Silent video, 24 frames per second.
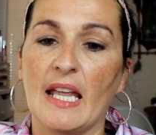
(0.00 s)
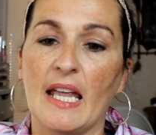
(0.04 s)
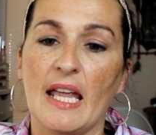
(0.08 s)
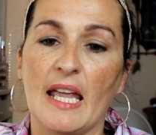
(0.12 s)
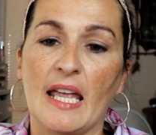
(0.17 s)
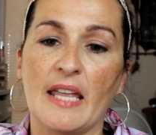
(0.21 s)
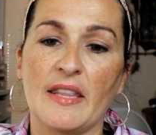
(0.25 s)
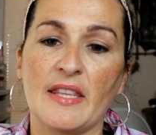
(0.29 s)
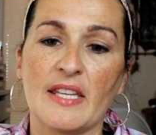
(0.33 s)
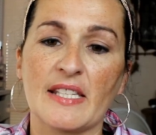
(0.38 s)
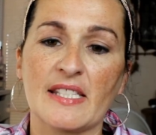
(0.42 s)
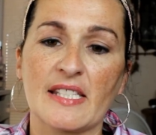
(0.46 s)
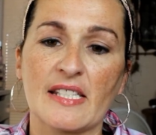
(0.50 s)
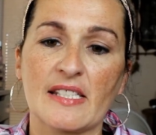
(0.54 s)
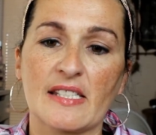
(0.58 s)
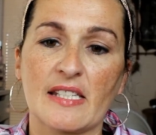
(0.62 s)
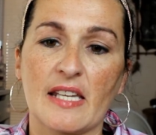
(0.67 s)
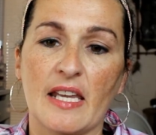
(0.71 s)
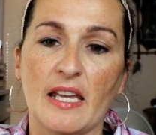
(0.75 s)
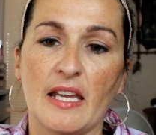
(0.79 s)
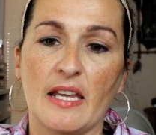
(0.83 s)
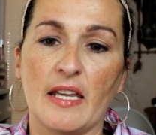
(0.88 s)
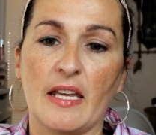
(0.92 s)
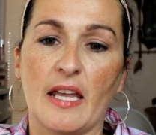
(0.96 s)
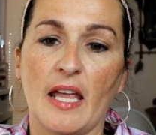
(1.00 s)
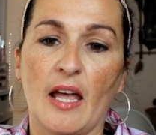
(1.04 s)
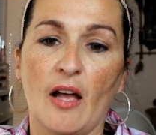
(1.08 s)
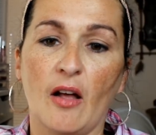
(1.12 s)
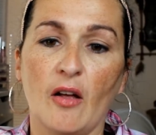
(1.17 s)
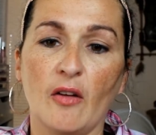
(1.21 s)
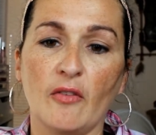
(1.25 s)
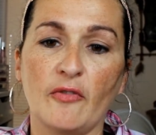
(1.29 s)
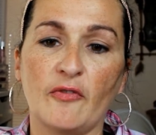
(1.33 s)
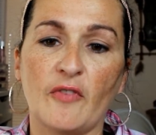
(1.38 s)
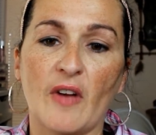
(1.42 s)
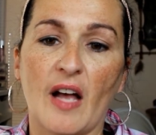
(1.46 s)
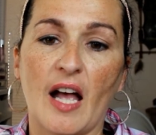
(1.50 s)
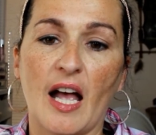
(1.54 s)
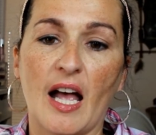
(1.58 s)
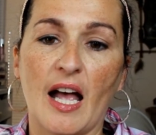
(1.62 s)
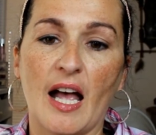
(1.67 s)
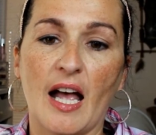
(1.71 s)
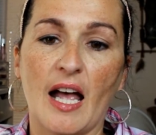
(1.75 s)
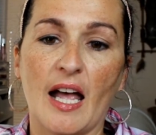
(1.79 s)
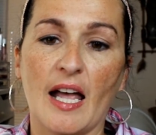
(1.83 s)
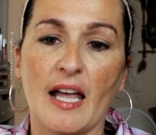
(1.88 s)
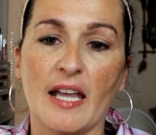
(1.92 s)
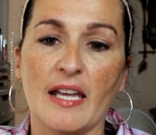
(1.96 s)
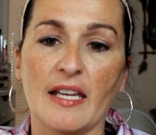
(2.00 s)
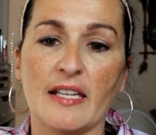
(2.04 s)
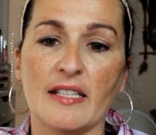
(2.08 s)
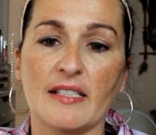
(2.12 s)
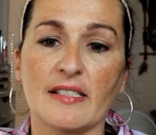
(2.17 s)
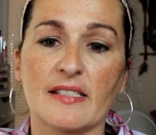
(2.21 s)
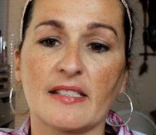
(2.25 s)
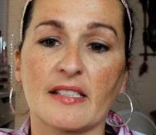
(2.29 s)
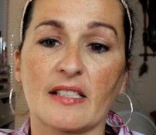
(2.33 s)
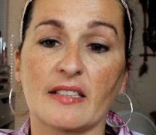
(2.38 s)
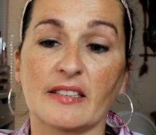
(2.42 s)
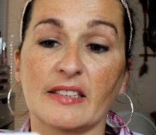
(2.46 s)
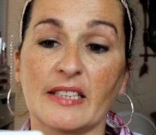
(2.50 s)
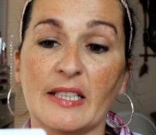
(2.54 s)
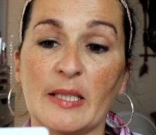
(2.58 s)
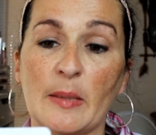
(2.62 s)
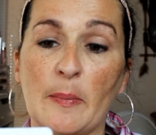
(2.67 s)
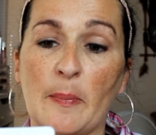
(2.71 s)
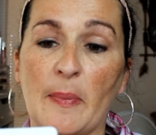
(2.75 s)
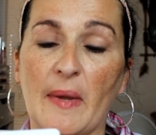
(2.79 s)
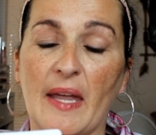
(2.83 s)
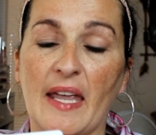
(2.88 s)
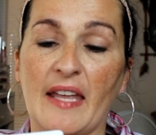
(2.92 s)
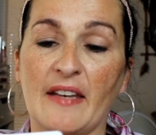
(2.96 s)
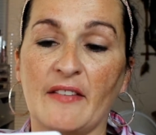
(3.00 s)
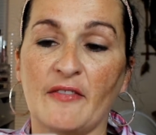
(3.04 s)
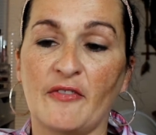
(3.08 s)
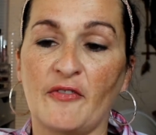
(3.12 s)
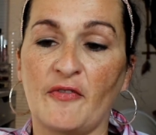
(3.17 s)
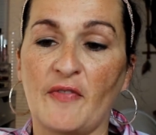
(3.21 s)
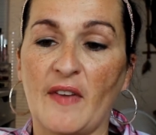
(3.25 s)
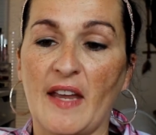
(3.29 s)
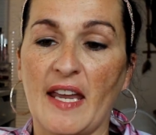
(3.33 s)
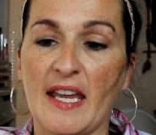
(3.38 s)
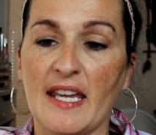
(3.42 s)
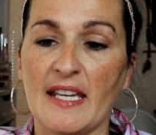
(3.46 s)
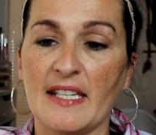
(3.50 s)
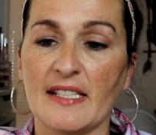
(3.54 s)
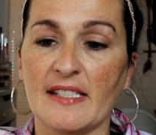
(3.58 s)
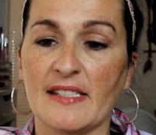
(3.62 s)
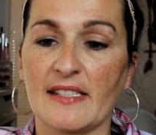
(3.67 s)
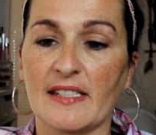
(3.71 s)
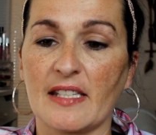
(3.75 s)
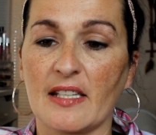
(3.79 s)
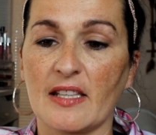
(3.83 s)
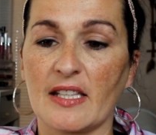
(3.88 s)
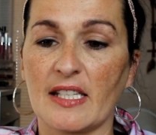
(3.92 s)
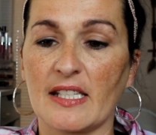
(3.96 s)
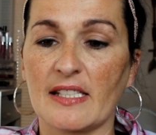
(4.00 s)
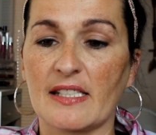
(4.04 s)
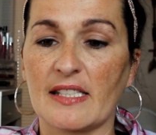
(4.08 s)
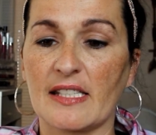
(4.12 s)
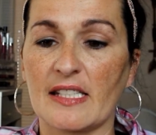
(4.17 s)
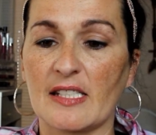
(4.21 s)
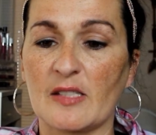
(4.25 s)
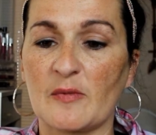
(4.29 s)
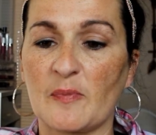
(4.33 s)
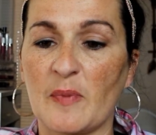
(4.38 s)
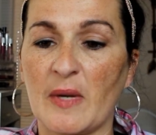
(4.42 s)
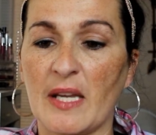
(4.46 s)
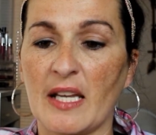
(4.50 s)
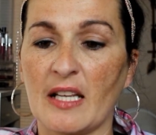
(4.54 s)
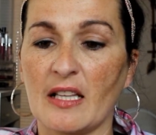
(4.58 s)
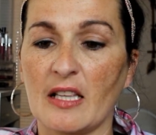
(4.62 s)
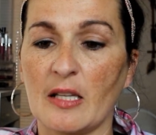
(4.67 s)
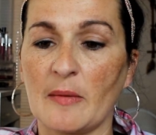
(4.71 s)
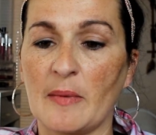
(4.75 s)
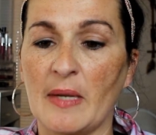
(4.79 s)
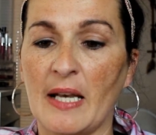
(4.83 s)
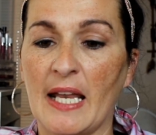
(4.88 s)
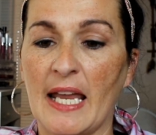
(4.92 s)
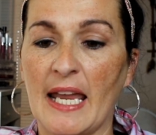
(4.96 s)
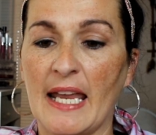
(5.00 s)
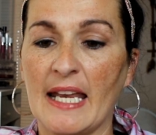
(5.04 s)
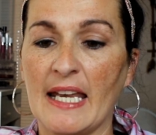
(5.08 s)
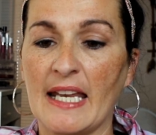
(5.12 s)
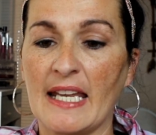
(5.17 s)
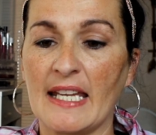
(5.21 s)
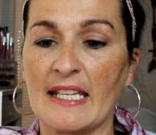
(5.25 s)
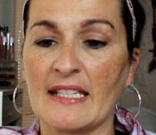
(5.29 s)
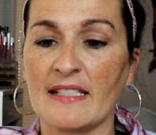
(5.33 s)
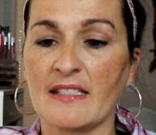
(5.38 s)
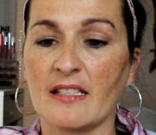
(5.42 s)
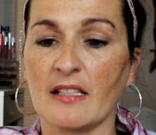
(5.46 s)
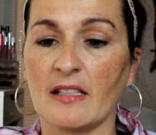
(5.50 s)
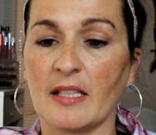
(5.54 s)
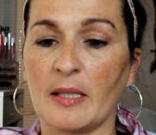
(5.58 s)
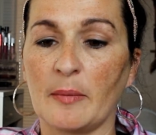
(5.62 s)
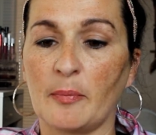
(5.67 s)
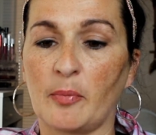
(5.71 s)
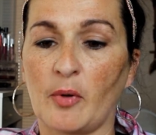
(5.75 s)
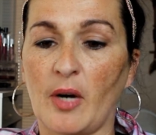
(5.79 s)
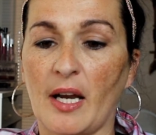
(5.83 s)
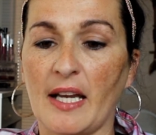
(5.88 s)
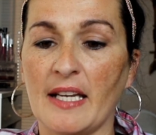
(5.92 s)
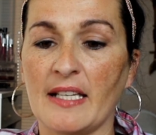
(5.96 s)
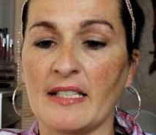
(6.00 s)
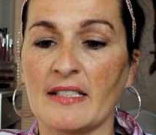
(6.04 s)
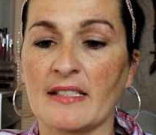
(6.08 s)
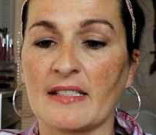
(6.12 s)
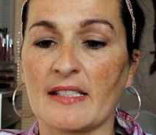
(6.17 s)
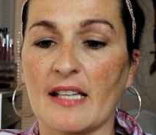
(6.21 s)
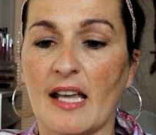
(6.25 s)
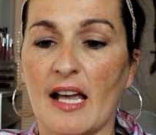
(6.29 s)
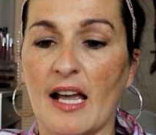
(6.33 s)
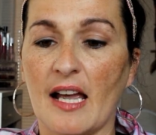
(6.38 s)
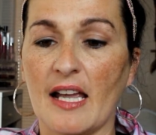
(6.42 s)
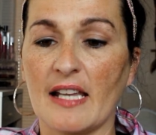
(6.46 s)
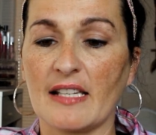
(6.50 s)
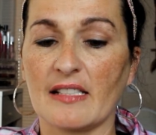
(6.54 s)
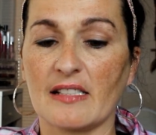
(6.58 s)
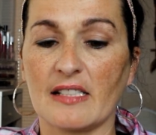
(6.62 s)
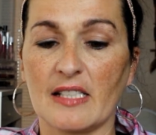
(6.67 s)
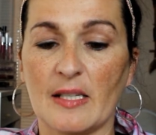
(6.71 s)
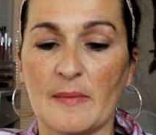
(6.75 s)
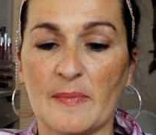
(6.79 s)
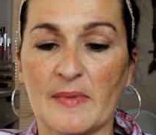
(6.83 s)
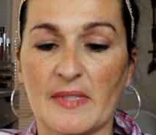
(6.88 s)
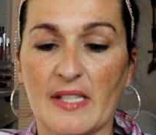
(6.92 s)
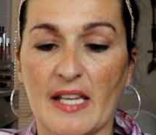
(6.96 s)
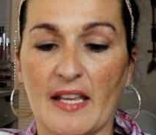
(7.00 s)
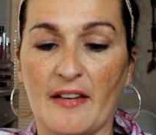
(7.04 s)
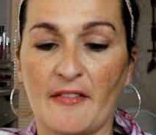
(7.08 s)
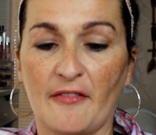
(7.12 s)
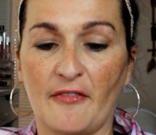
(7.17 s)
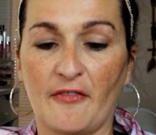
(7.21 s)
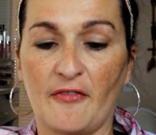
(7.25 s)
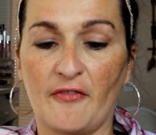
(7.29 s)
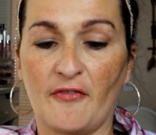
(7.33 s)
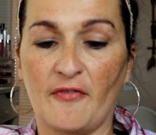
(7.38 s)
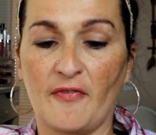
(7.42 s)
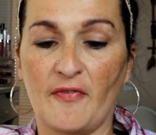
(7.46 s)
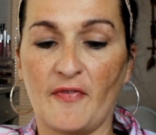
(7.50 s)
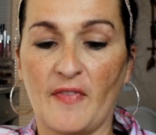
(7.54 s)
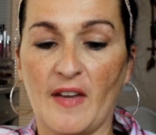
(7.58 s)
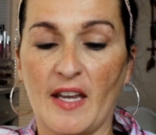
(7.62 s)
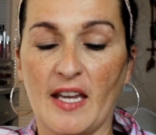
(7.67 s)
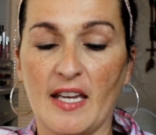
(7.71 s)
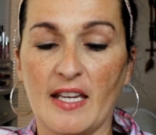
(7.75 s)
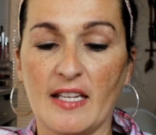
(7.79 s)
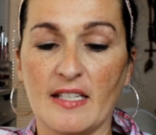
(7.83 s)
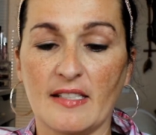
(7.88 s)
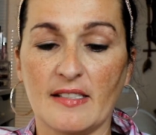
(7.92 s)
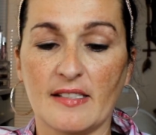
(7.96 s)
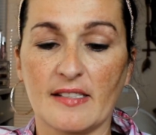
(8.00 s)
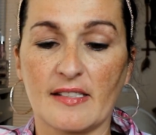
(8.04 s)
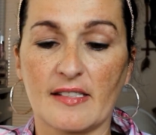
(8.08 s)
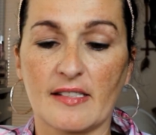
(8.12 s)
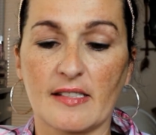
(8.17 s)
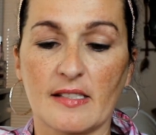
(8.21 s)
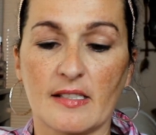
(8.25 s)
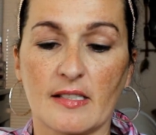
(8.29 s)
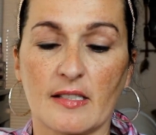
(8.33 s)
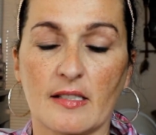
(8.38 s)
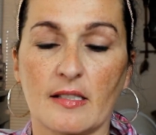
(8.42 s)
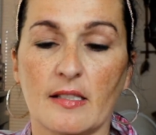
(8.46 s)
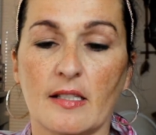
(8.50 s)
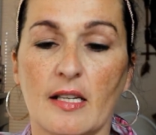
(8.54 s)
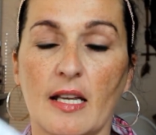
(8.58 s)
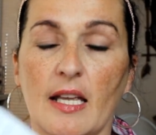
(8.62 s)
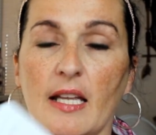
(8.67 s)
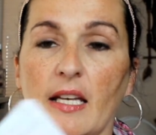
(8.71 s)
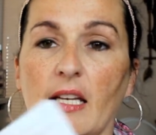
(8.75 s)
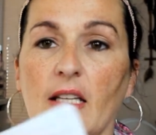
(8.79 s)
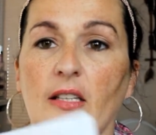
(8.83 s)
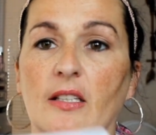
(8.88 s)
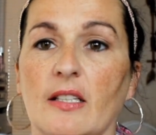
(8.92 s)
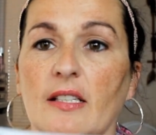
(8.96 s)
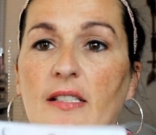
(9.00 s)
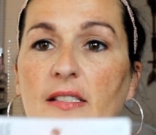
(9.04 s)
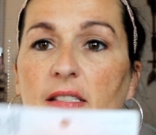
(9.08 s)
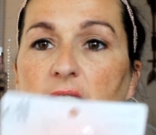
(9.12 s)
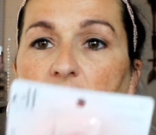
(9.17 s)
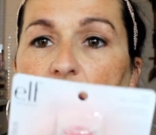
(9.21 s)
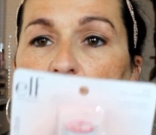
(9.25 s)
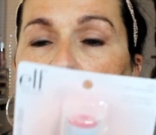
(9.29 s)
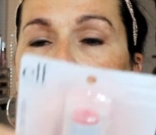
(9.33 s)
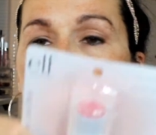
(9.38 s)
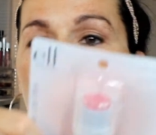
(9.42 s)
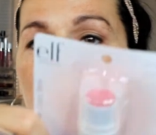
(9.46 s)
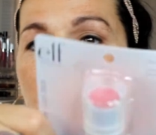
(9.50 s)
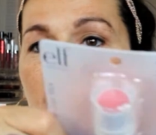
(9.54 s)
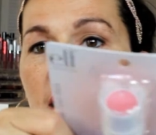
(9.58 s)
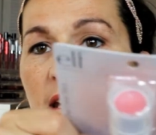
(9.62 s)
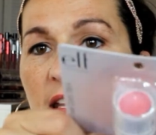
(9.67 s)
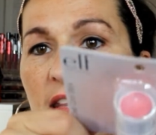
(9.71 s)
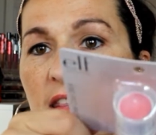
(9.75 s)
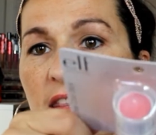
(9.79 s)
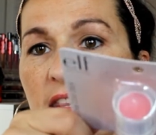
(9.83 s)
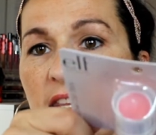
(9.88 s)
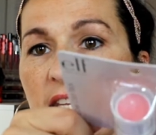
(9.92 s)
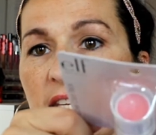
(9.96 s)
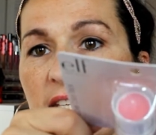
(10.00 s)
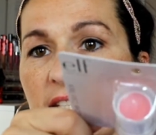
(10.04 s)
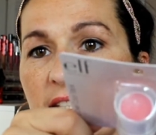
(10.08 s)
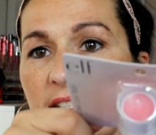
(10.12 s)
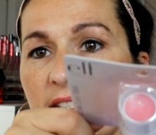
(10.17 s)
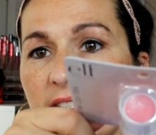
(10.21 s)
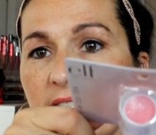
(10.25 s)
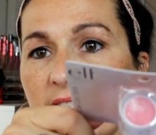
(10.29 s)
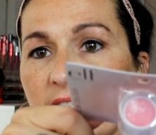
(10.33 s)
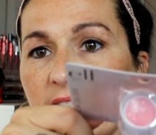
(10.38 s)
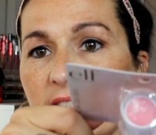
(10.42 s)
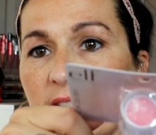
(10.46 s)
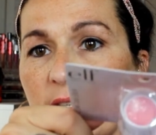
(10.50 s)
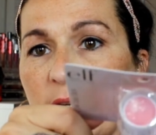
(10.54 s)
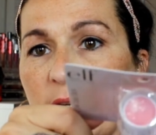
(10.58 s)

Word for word: And this is a e.l.f. eyes, lip, and face. This is pink lemonade, instantly brightens eyes, lips, and face. And it looks like this.